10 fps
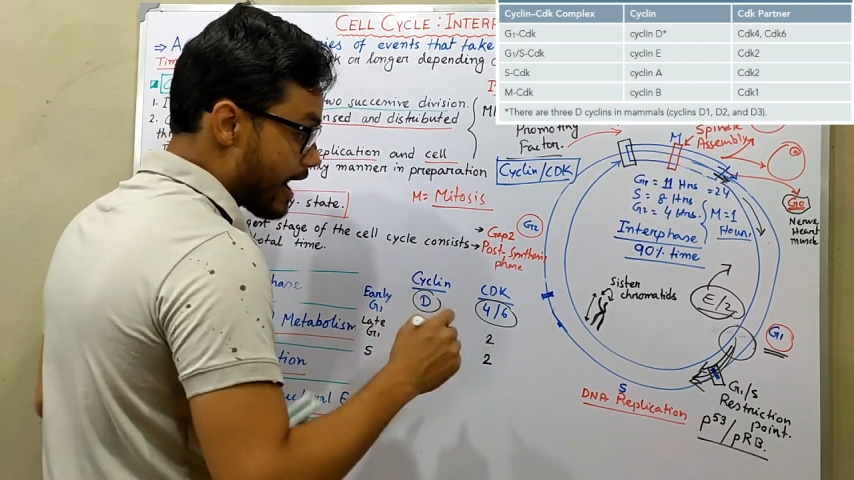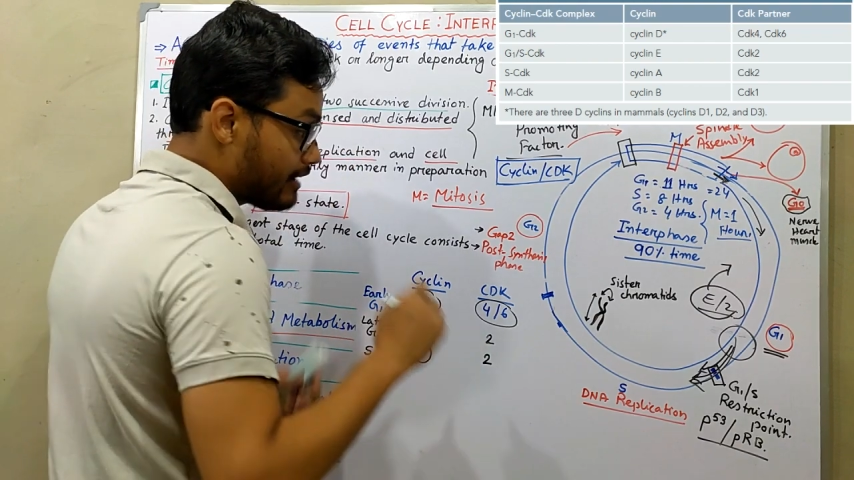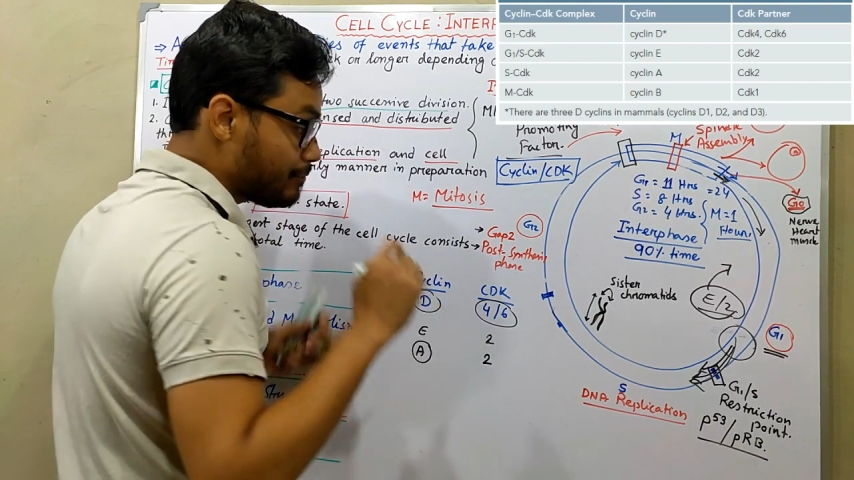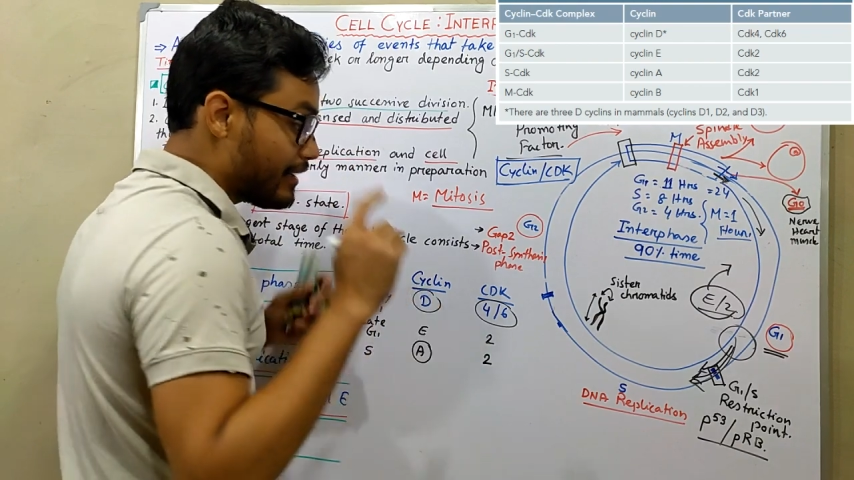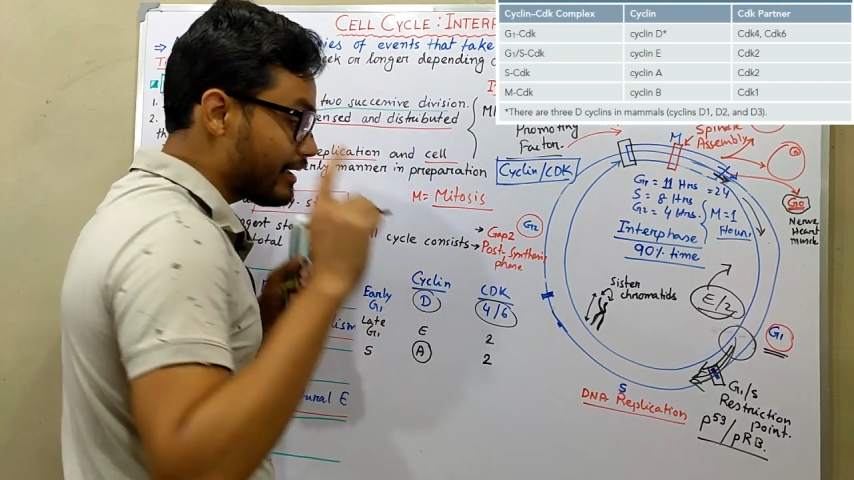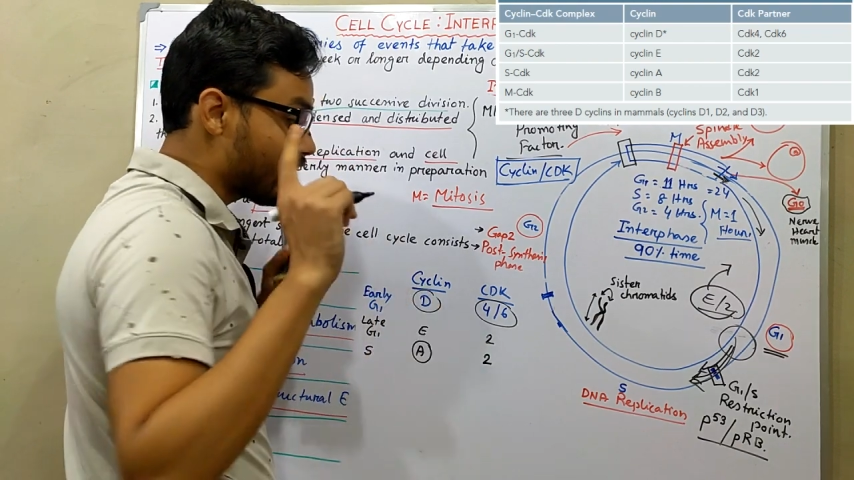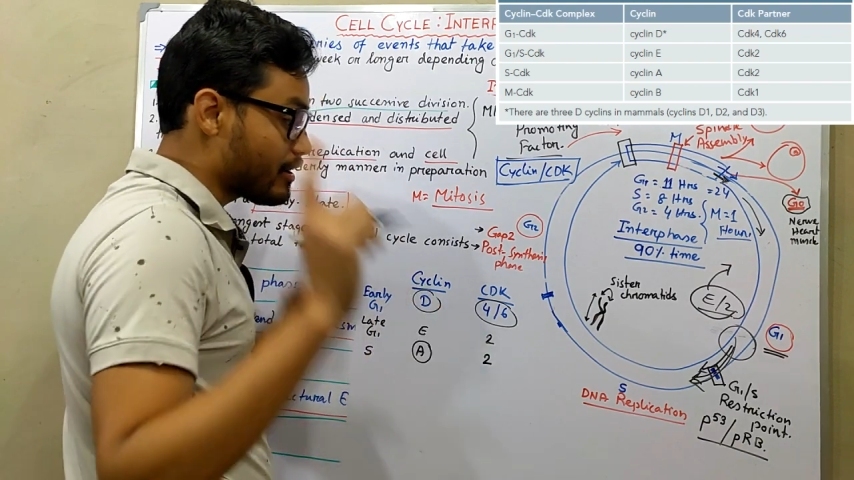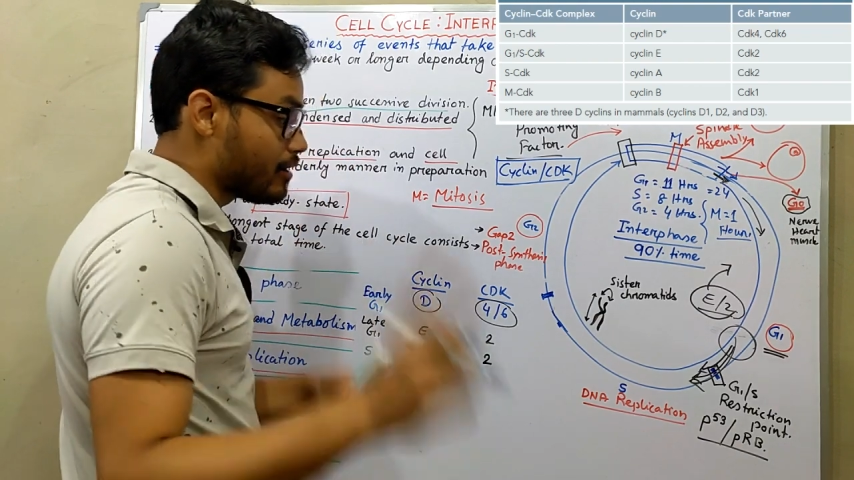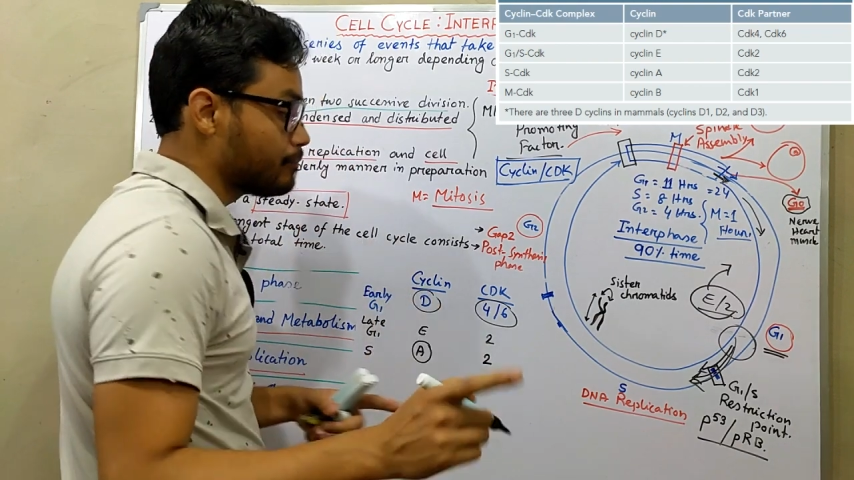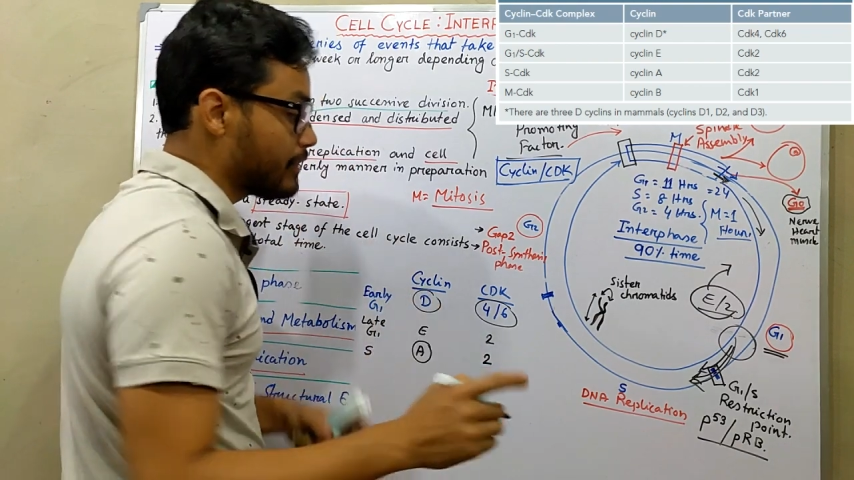and make a
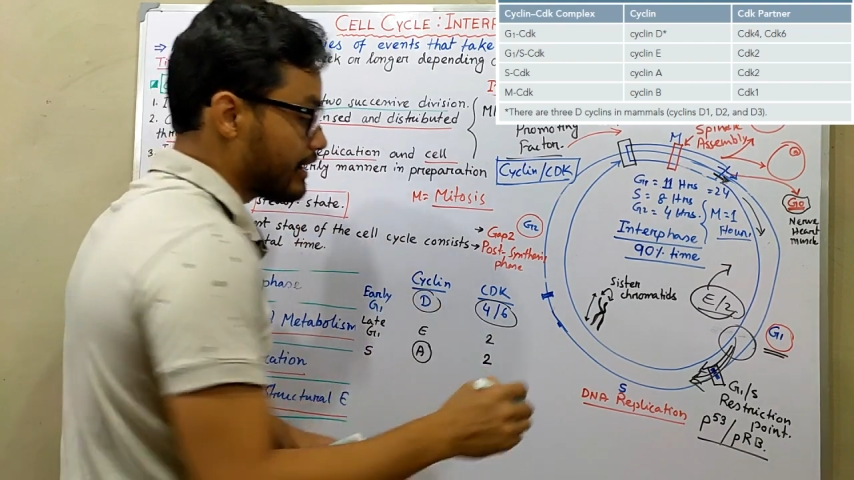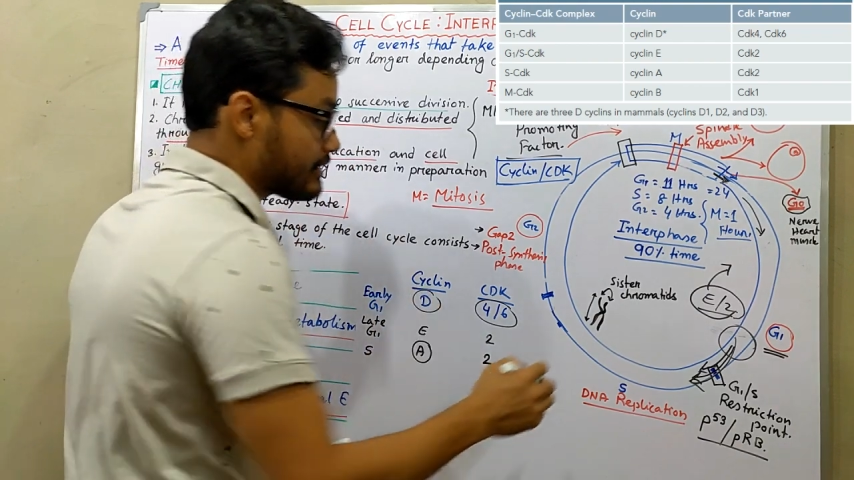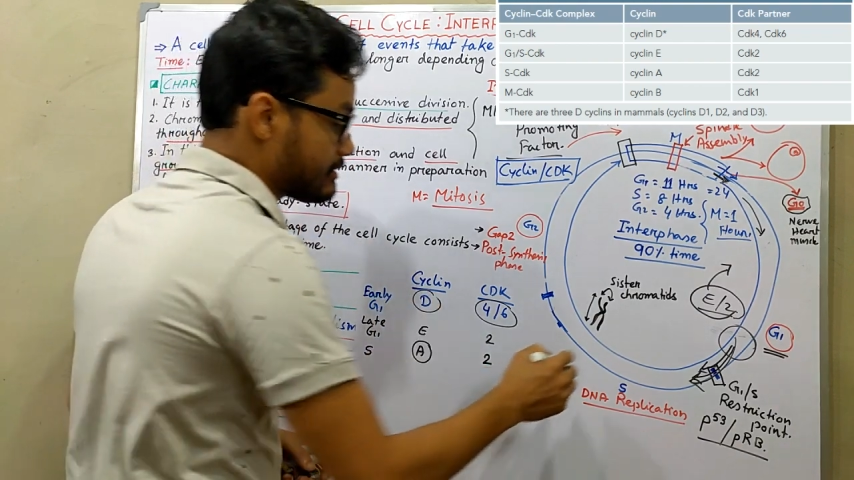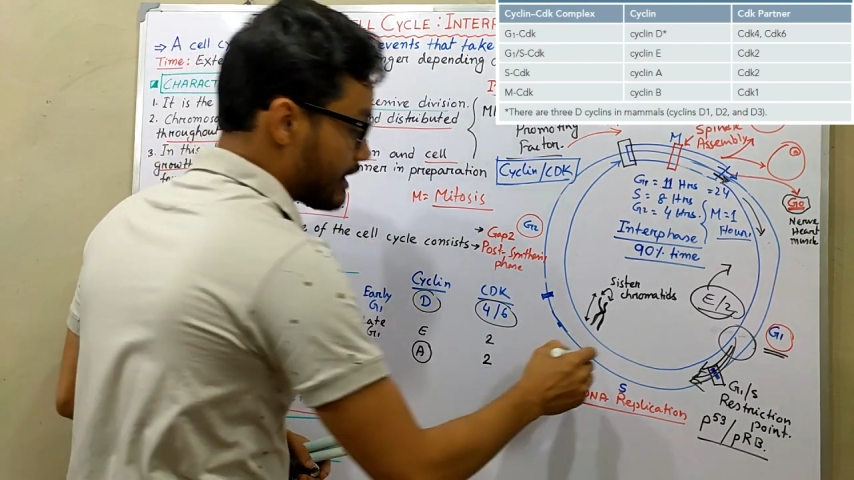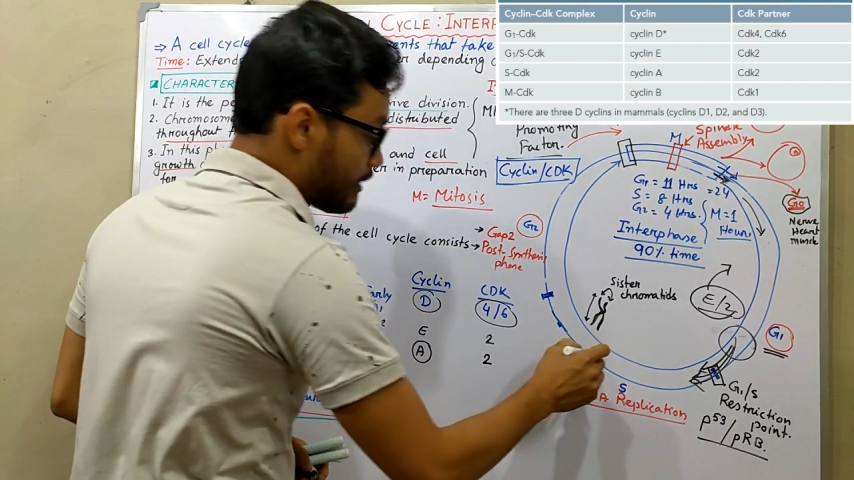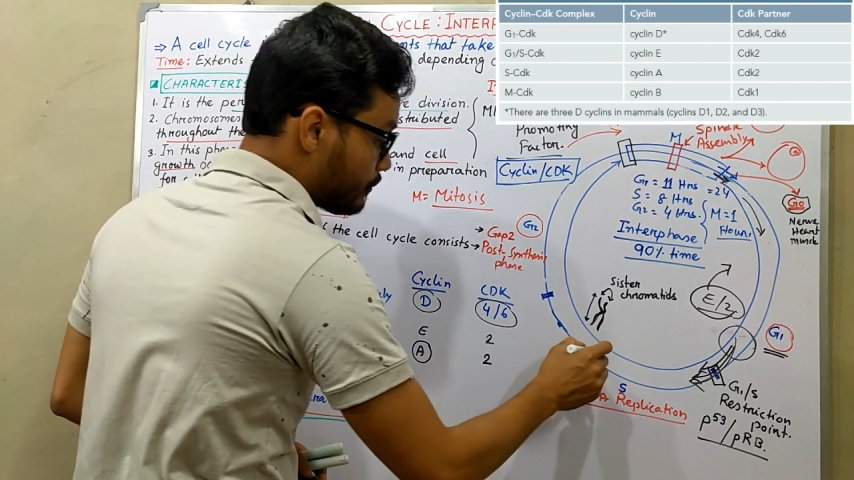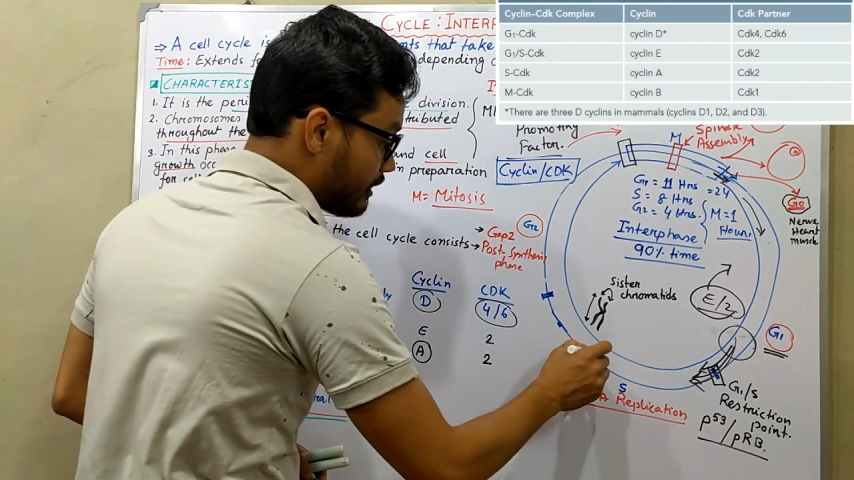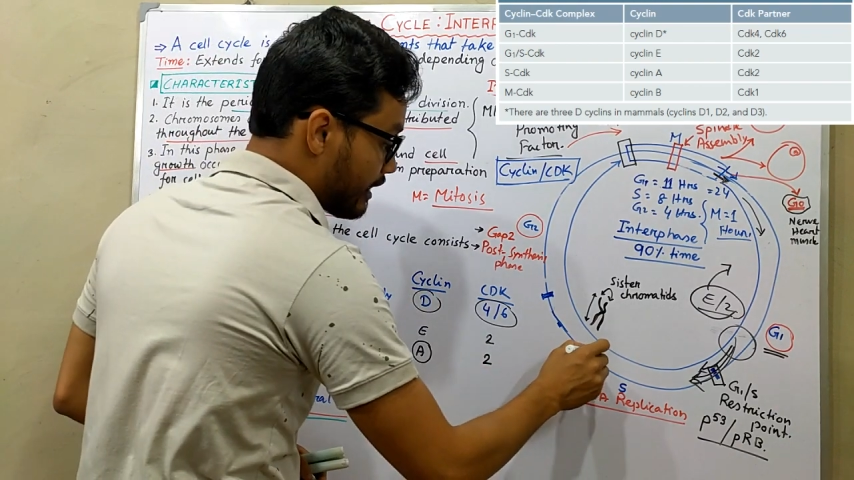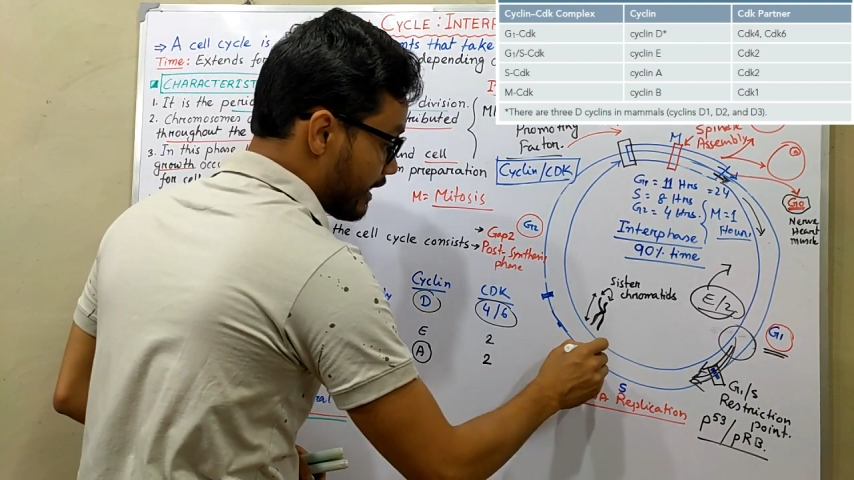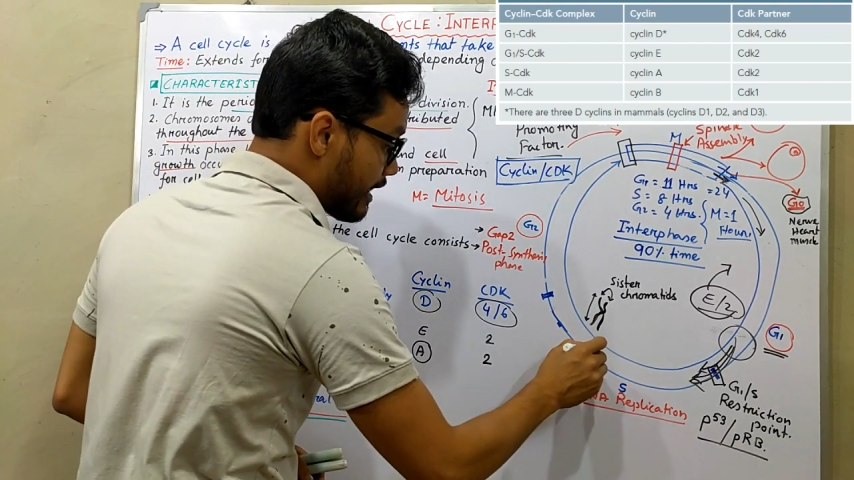complex that will
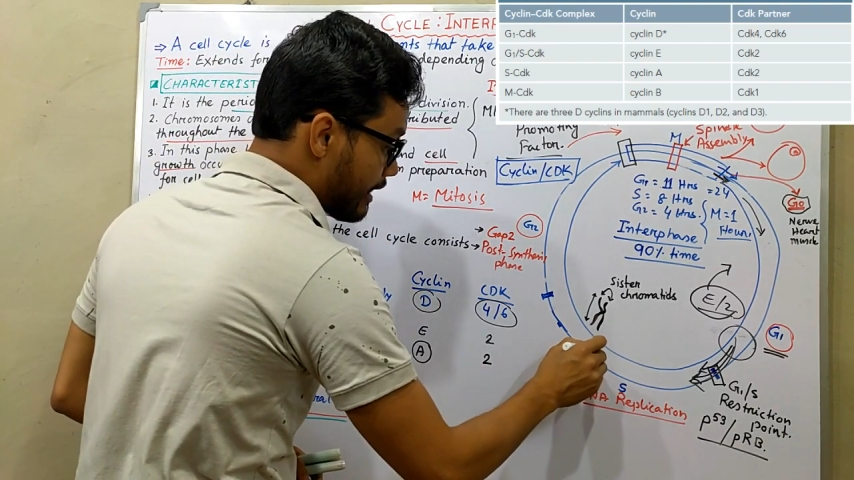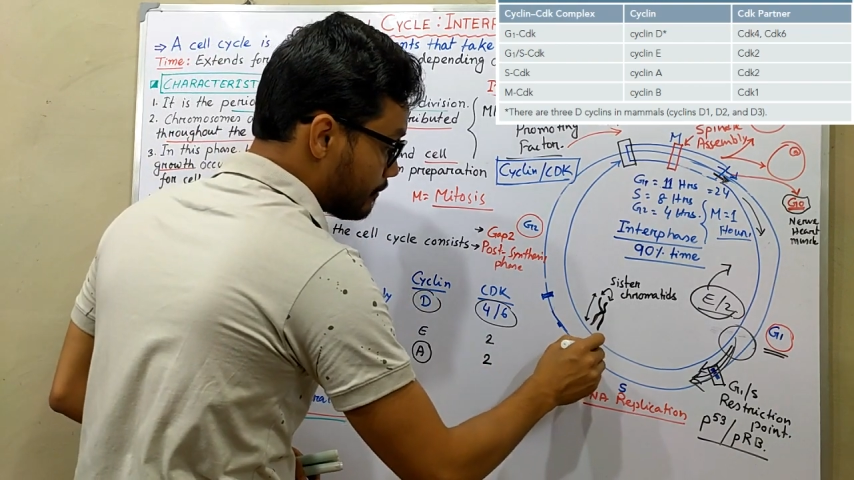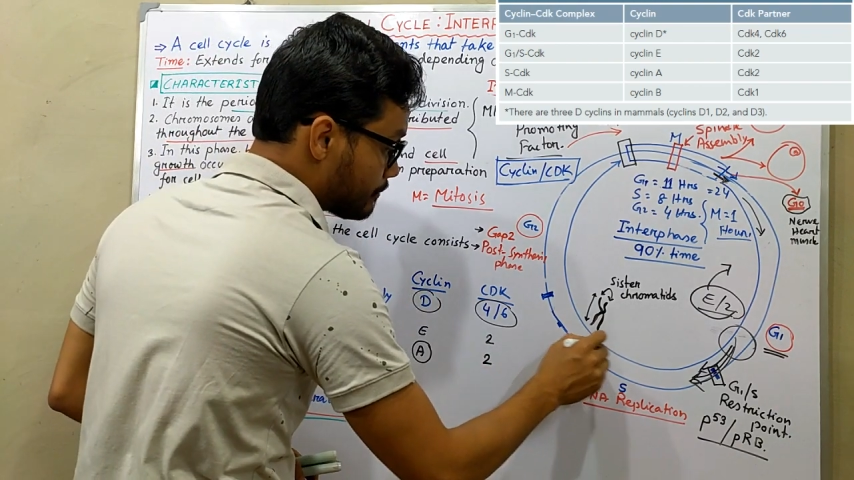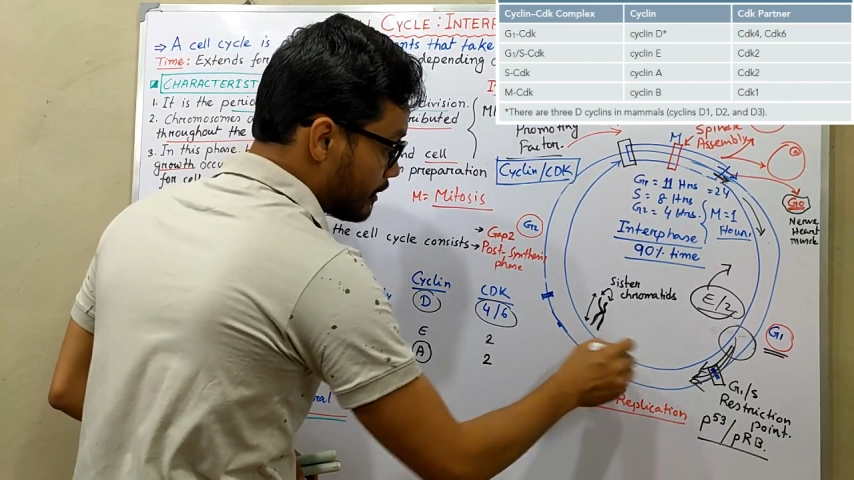help